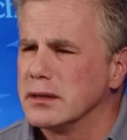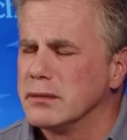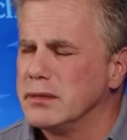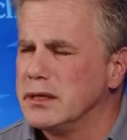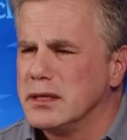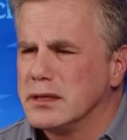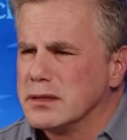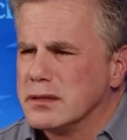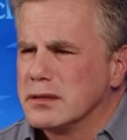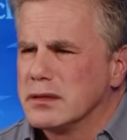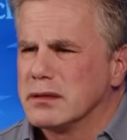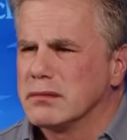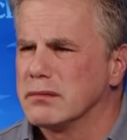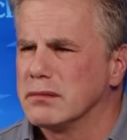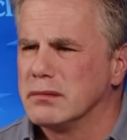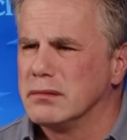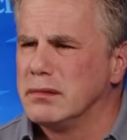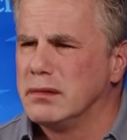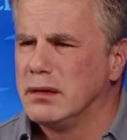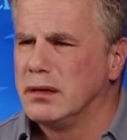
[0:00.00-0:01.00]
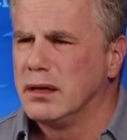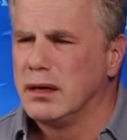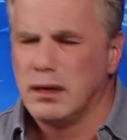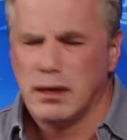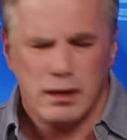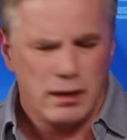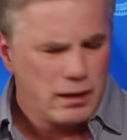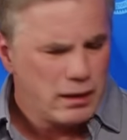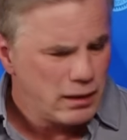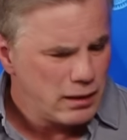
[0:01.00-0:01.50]
I mean, it's a
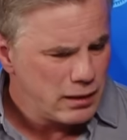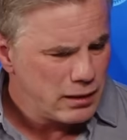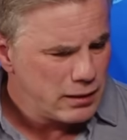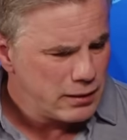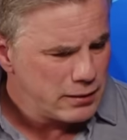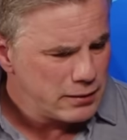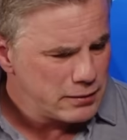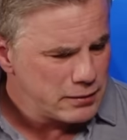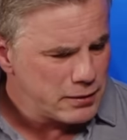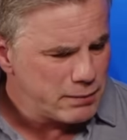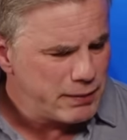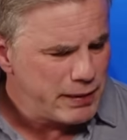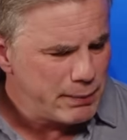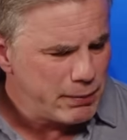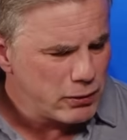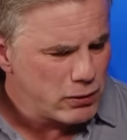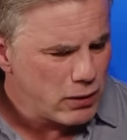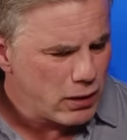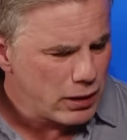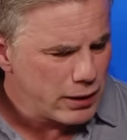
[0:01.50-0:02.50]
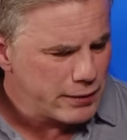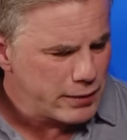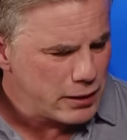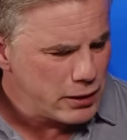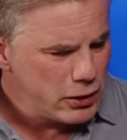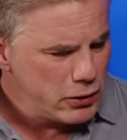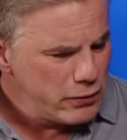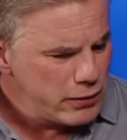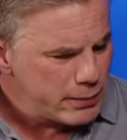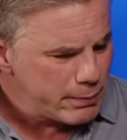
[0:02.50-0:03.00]
some people call it
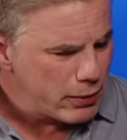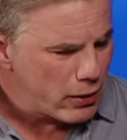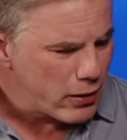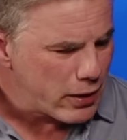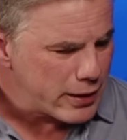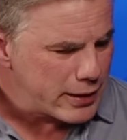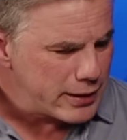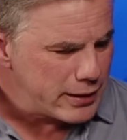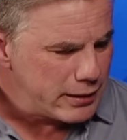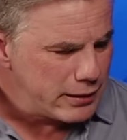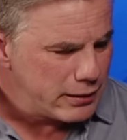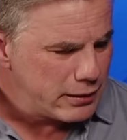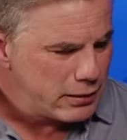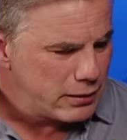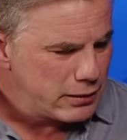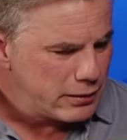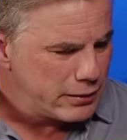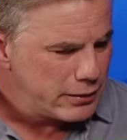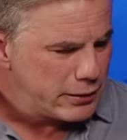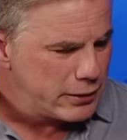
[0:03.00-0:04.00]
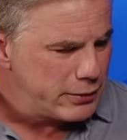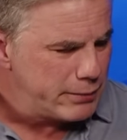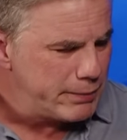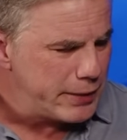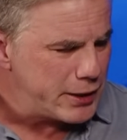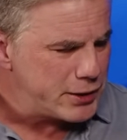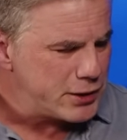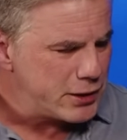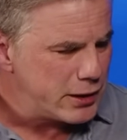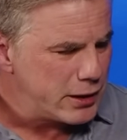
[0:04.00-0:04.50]
the uniparty. You
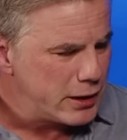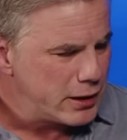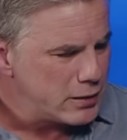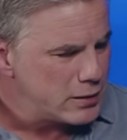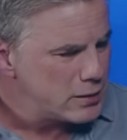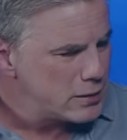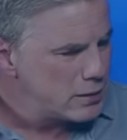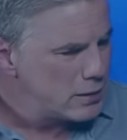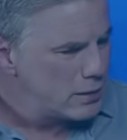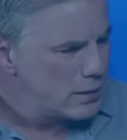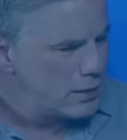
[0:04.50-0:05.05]
betcha it is.